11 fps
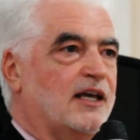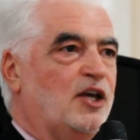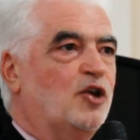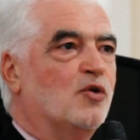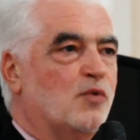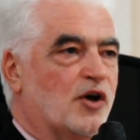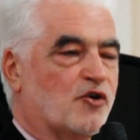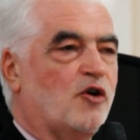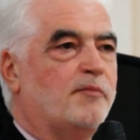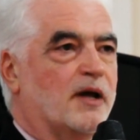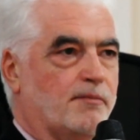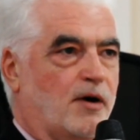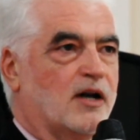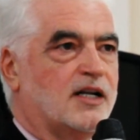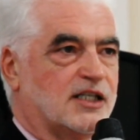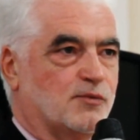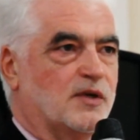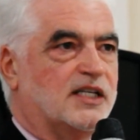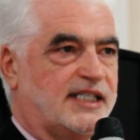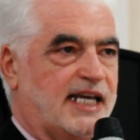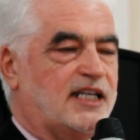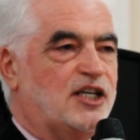you know what Robert Burns would
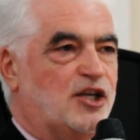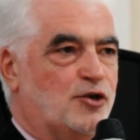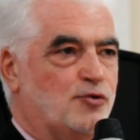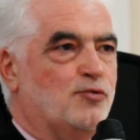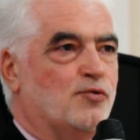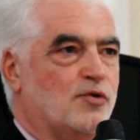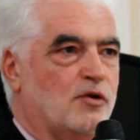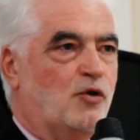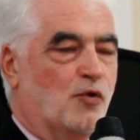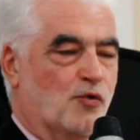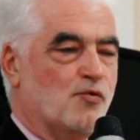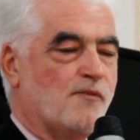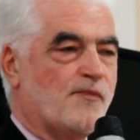say to you, no?